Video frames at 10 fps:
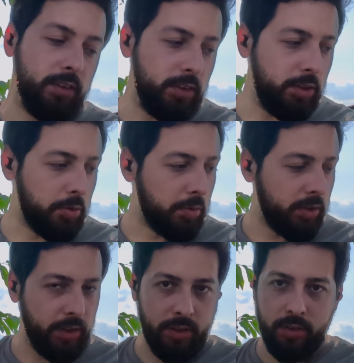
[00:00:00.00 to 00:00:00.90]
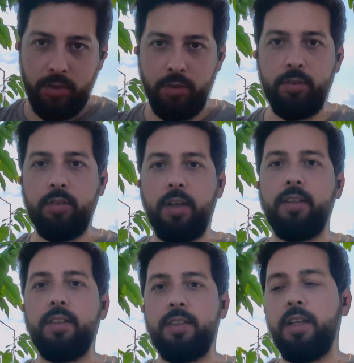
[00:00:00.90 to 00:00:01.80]
you will need to
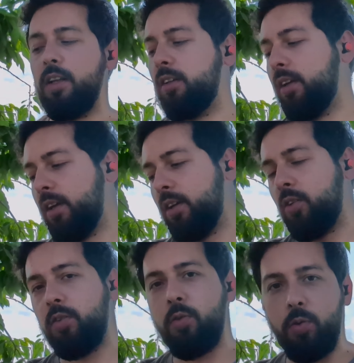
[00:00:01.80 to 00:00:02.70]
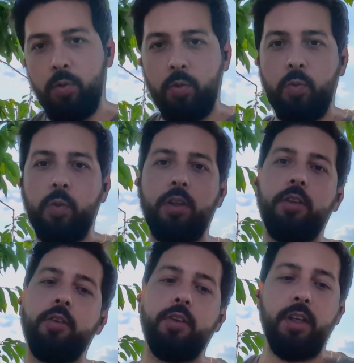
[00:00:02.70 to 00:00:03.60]
understand who will
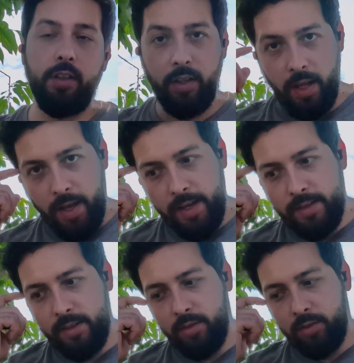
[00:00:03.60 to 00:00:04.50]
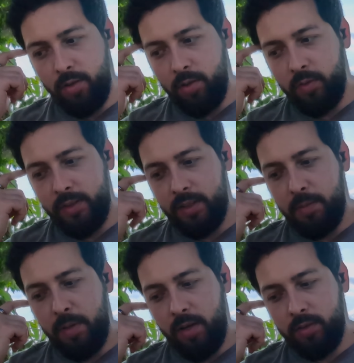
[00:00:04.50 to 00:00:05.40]
you need. It's not always
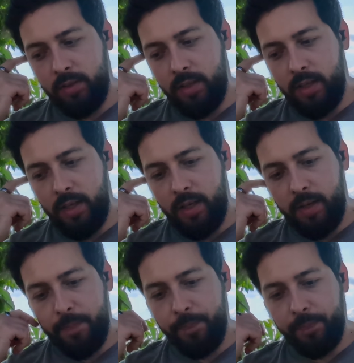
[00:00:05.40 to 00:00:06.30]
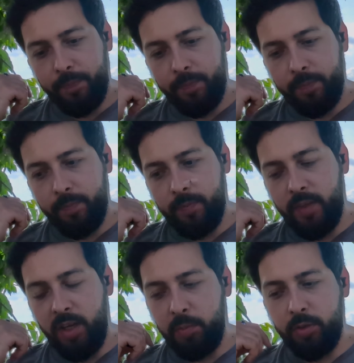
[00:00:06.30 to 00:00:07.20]
about the
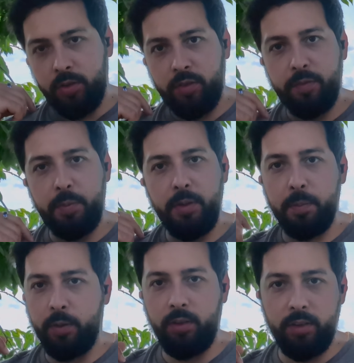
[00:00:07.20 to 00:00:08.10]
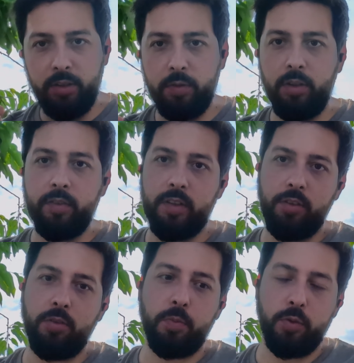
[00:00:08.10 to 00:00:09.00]
number of people involved in
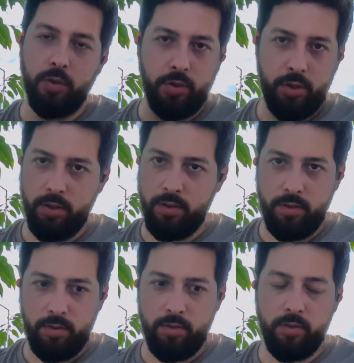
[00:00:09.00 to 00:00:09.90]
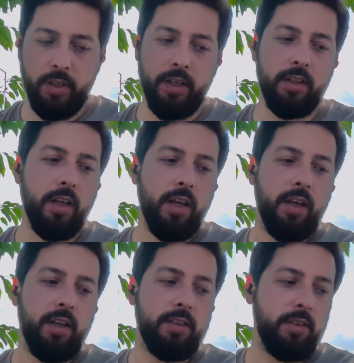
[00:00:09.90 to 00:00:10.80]
your project, right?
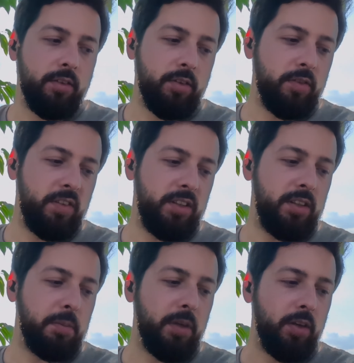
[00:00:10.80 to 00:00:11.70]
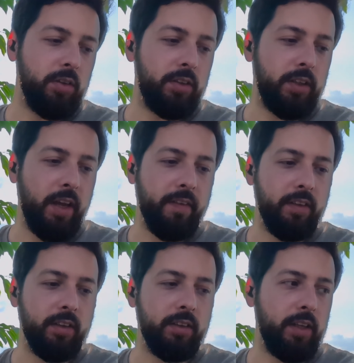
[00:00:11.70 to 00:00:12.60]
It's not always about
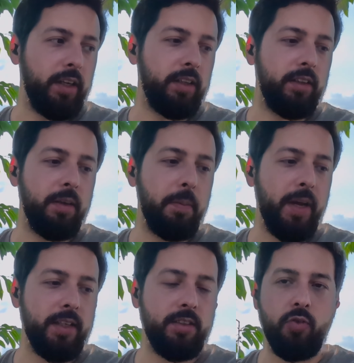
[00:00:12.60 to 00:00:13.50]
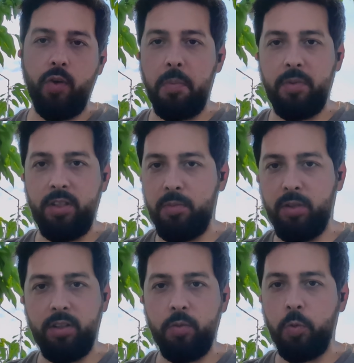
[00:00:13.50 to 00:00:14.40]
having like the best dream team
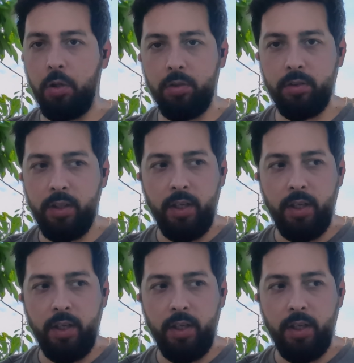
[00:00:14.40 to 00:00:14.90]
in the world.